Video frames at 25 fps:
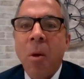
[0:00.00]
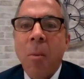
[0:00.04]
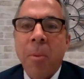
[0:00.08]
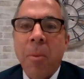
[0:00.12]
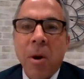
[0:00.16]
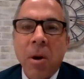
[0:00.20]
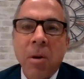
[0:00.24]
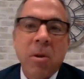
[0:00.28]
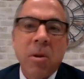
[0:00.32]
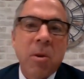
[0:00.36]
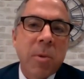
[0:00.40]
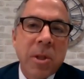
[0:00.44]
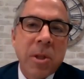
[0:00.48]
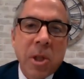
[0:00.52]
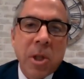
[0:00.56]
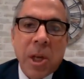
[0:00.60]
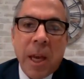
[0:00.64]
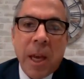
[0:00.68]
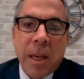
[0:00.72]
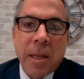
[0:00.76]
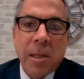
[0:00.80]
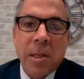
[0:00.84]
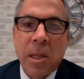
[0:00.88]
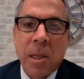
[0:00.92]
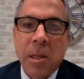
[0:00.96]
partner with
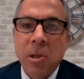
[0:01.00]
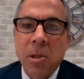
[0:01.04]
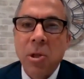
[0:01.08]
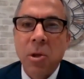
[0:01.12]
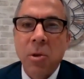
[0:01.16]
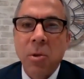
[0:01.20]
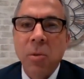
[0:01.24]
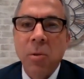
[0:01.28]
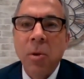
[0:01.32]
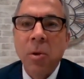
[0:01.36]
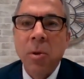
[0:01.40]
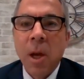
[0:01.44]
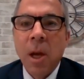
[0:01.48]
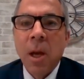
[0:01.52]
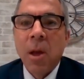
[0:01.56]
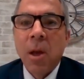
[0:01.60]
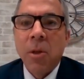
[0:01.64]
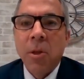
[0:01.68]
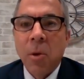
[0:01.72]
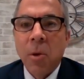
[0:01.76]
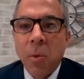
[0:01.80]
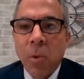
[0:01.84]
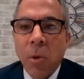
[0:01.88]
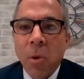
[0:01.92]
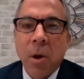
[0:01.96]
Chase and do
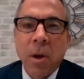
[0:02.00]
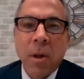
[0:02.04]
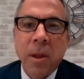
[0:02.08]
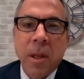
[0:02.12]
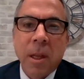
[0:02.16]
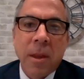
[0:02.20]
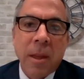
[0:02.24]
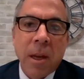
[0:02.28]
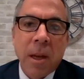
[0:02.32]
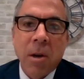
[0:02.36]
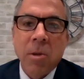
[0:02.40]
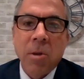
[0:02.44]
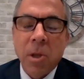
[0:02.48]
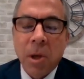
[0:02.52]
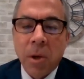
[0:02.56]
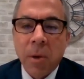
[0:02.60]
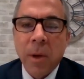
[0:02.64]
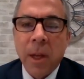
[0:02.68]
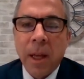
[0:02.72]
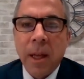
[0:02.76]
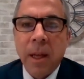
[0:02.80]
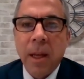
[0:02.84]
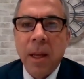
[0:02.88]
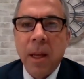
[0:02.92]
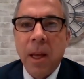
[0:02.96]
the work that they're
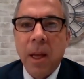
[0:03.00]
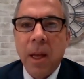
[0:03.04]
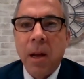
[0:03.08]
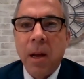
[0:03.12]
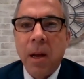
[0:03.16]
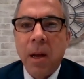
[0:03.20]
doing